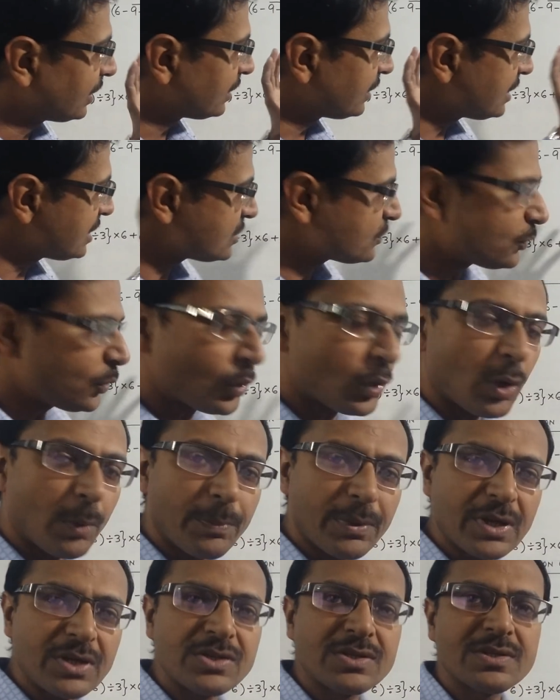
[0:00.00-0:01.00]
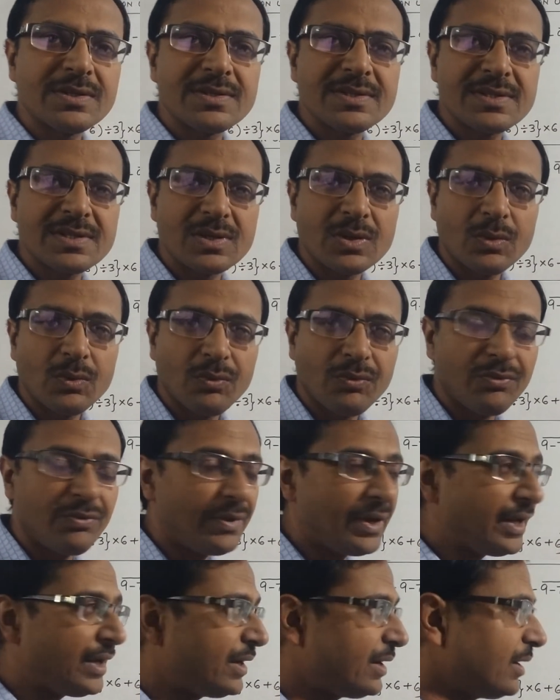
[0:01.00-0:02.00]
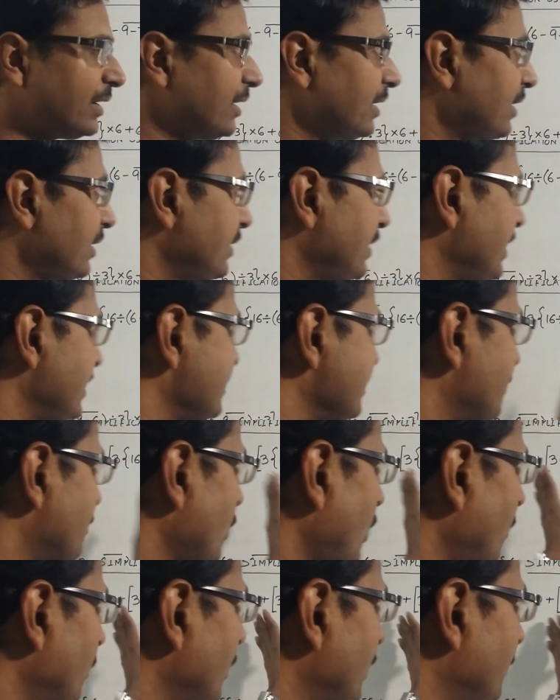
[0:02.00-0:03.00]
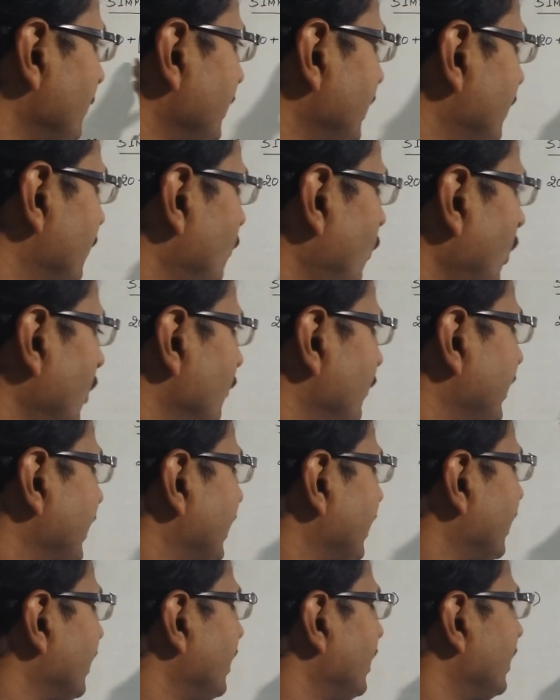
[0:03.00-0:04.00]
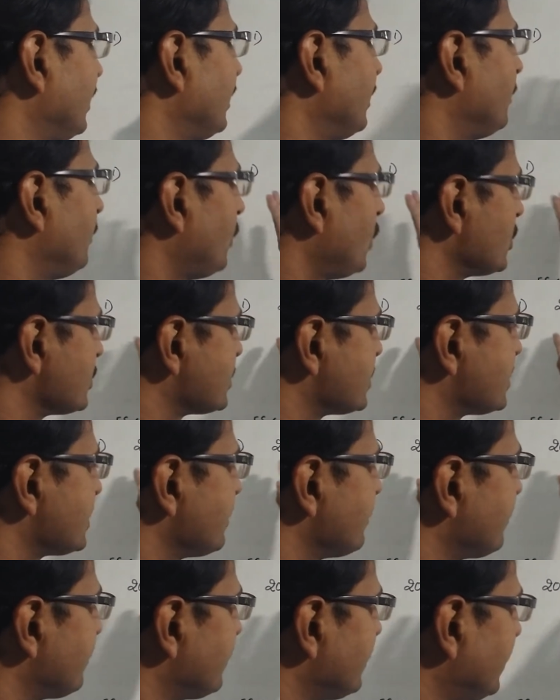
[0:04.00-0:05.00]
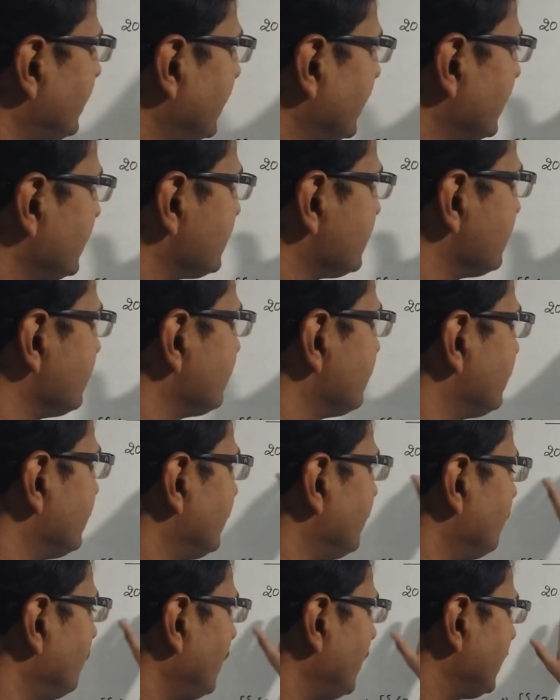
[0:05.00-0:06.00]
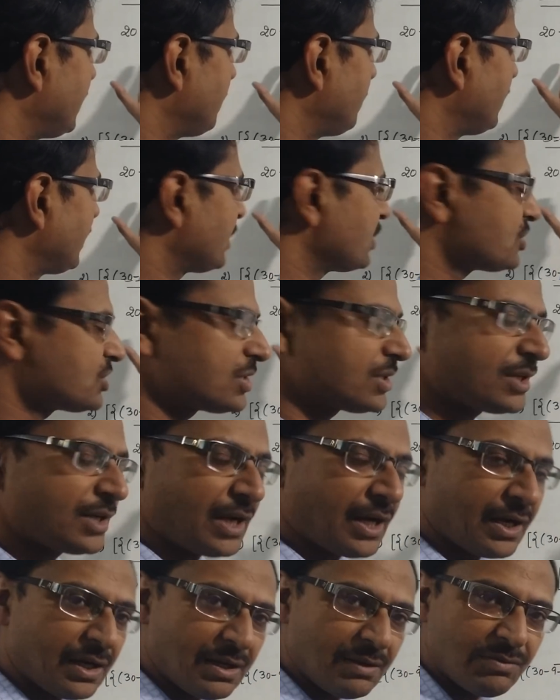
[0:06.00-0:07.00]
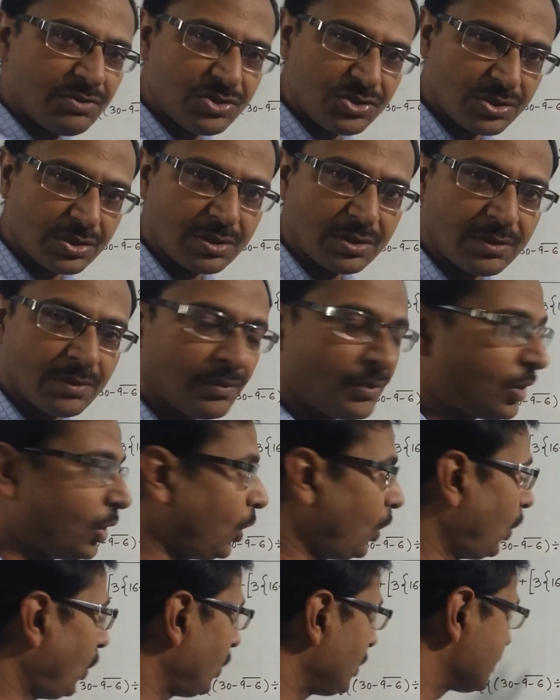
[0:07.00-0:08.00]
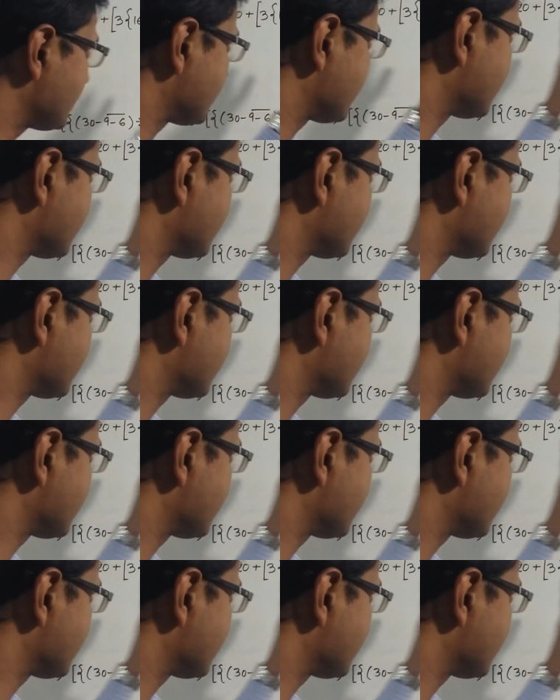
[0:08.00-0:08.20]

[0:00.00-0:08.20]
These four operations, when there is a problem involving positive, negative, multiplication and division, all